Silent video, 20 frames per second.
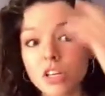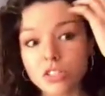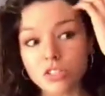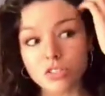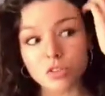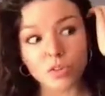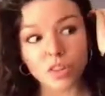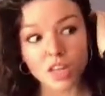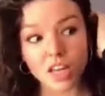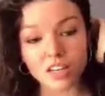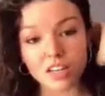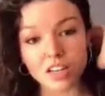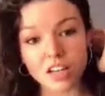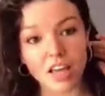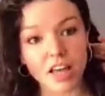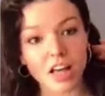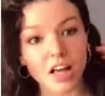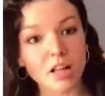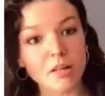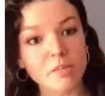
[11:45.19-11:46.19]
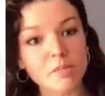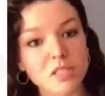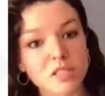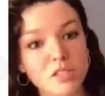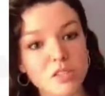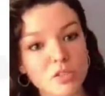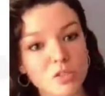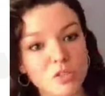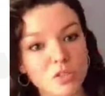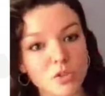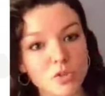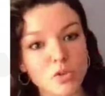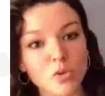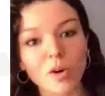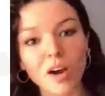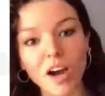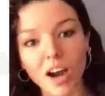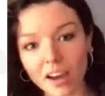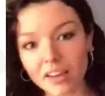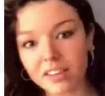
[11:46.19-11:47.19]
so that it helps
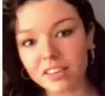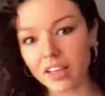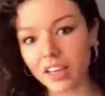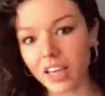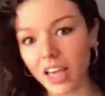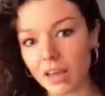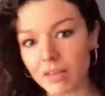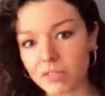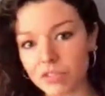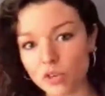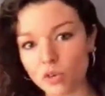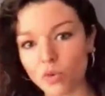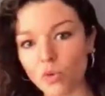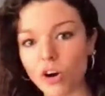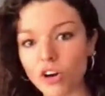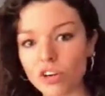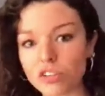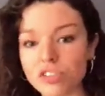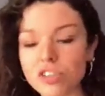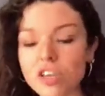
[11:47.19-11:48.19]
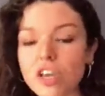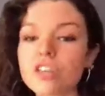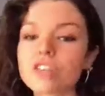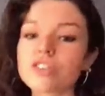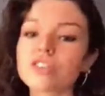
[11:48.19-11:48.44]
to guide the game towards